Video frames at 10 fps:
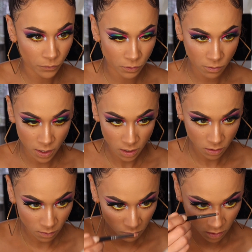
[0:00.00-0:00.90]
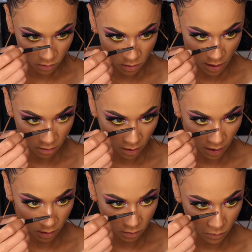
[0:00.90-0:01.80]
Right in the middle, I'll
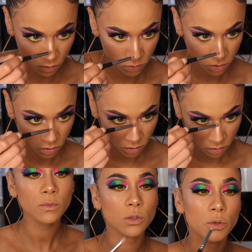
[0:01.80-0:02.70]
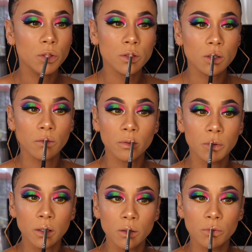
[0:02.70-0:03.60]
add the most. I'm doing the same for
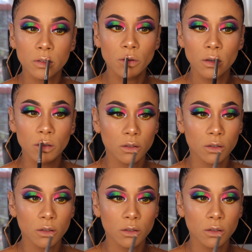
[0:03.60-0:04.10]
my cupid's bow.